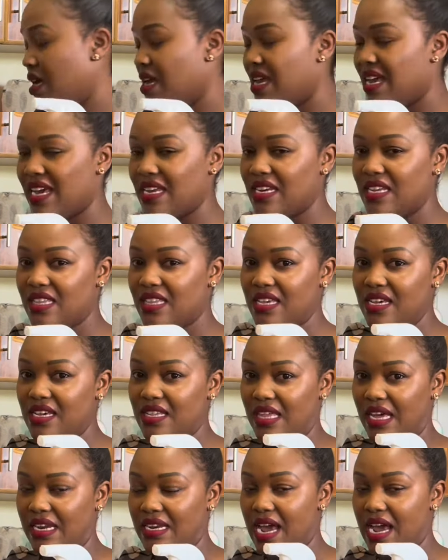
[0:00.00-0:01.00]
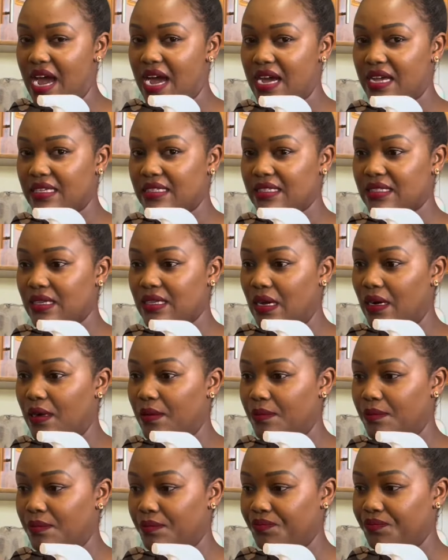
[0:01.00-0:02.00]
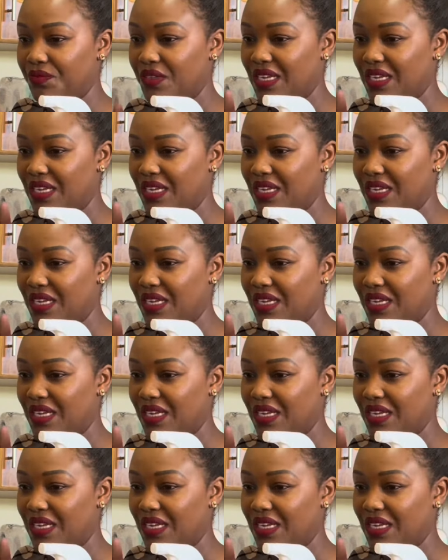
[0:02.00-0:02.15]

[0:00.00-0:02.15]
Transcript: anything that has um,